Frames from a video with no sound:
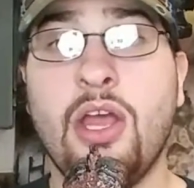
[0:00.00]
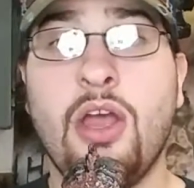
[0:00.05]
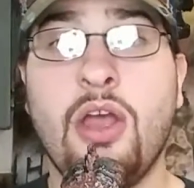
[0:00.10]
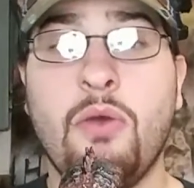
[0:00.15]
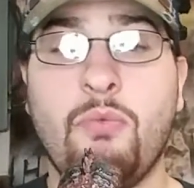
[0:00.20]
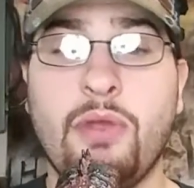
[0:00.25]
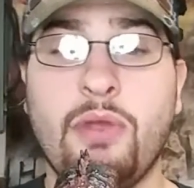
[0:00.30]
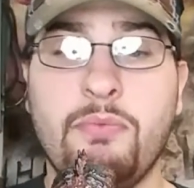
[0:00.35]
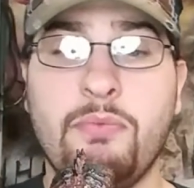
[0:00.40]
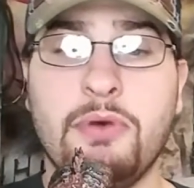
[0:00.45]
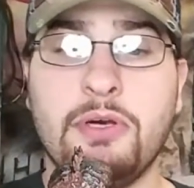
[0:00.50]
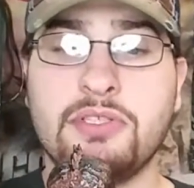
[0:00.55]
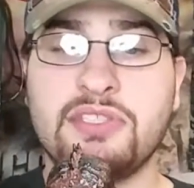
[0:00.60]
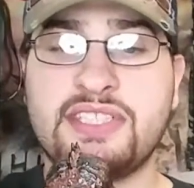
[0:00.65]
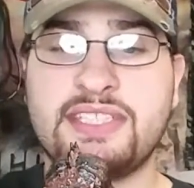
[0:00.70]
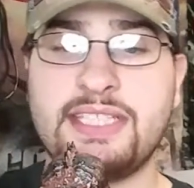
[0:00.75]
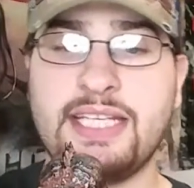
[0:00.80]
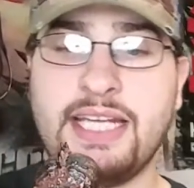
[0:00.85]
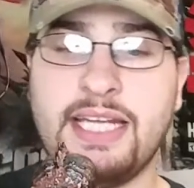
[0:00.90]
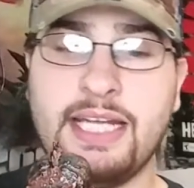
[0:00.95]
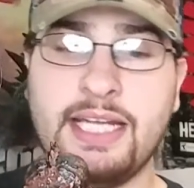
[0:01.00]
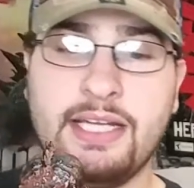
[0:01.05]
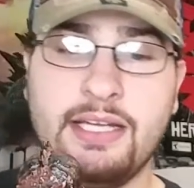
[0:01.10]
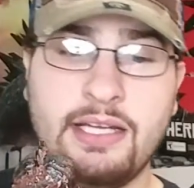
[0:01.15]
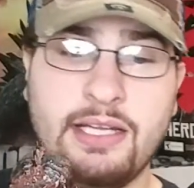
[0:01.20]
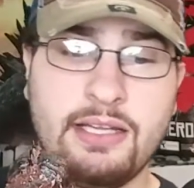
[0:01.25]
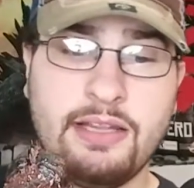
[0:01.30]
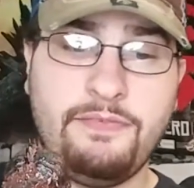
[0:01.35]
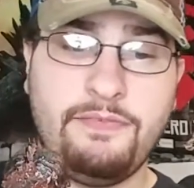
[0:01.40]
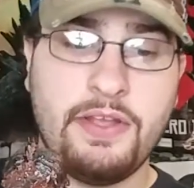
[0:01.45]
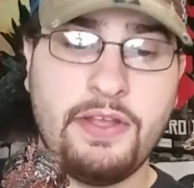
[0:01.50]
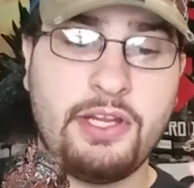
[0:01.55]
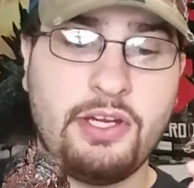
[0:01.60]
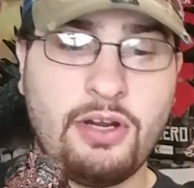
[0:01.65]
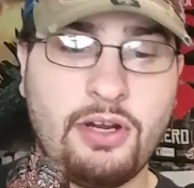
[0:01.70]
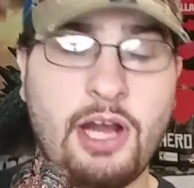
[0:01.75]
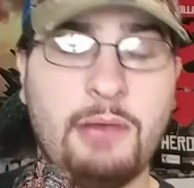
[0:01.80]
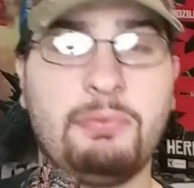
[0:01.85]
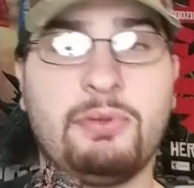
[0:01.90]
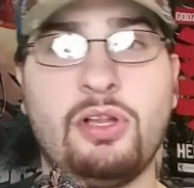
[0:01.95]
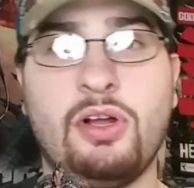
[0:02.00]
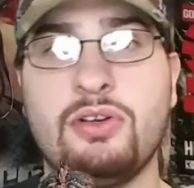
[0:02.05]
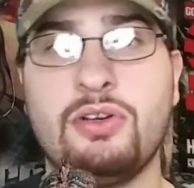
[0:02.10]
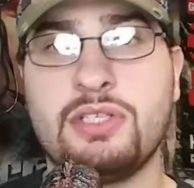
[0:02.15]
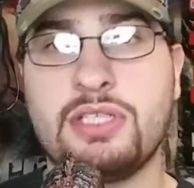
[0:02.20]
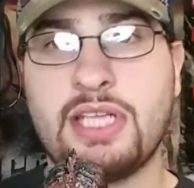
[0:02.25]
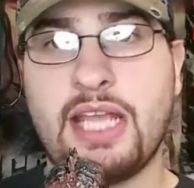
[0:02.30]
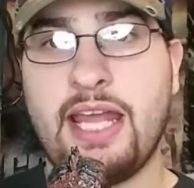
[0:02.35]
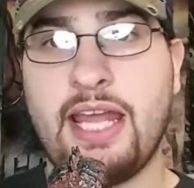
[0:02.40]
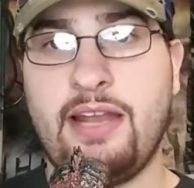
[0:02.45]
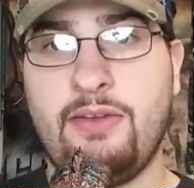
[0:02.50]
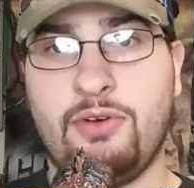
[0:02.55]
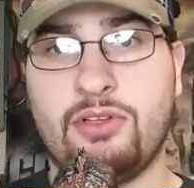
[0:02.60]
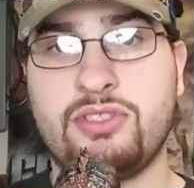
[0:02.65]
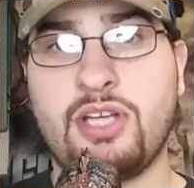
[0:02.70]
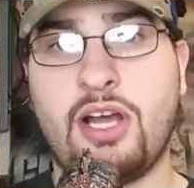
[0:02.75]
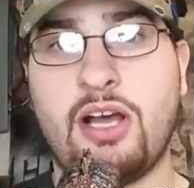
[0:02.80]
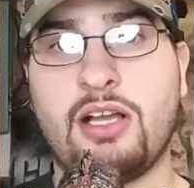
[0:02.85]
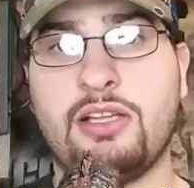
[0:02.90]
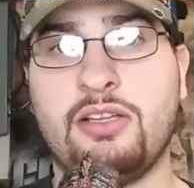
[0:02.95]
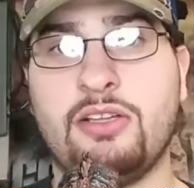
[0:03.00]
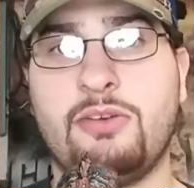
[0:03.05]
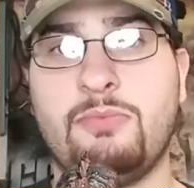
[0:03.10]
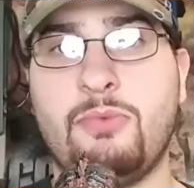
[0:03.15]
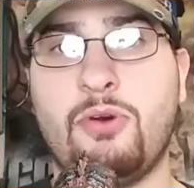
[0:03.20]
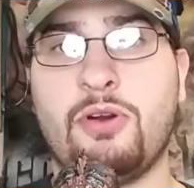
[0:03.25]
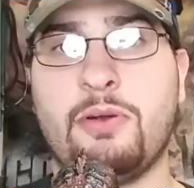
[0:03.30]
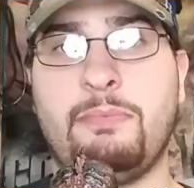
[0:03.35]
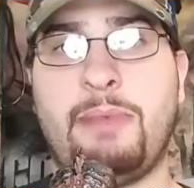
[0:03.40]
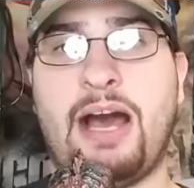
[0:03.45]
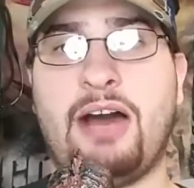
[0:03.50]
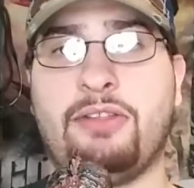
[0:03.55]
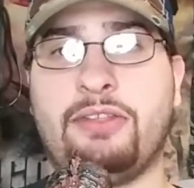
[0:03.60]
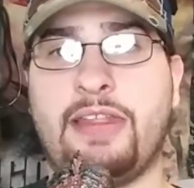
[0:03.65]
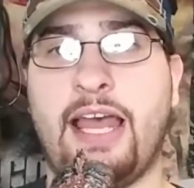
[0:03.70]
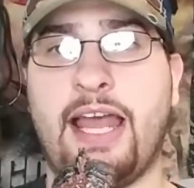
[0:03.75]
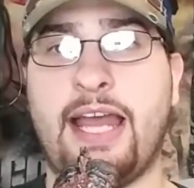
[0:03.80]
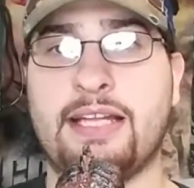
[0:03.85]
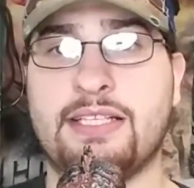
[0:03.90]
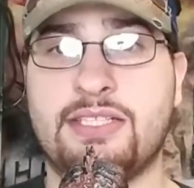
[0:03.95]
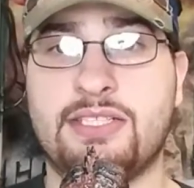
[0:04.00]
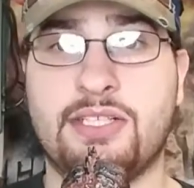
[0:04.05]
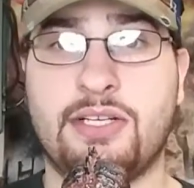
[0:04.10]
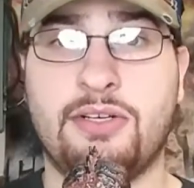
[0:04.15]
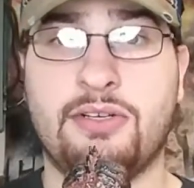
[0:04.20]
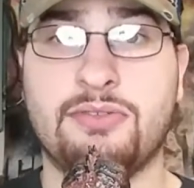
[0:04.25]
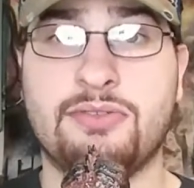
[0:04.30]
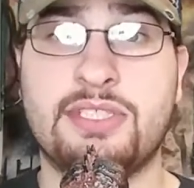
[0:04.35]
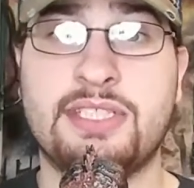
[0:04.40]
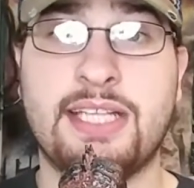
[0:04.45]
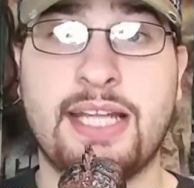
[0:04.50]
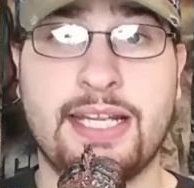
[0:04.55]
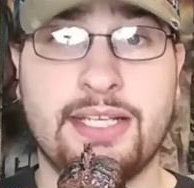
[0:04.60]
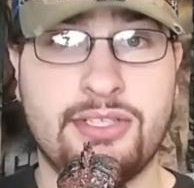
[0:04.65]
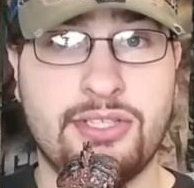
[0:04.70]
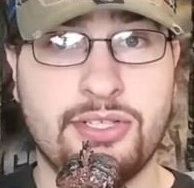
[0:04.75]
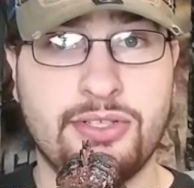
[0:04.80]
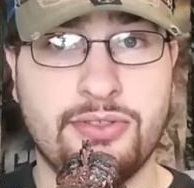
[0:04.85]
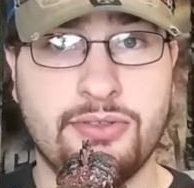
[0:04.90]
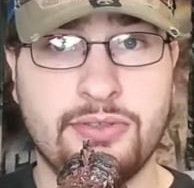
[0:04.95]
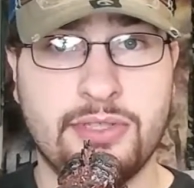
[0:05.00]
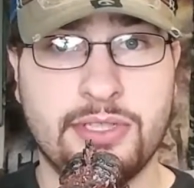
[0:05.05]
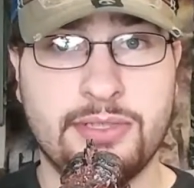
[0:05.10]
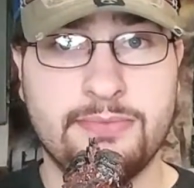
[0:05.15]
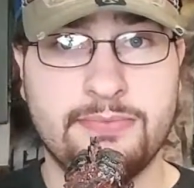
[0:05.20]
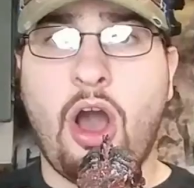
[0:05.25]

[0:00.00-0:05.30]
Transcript: we will see the figure up close, and we'll talk a little more about that. So stay tuned.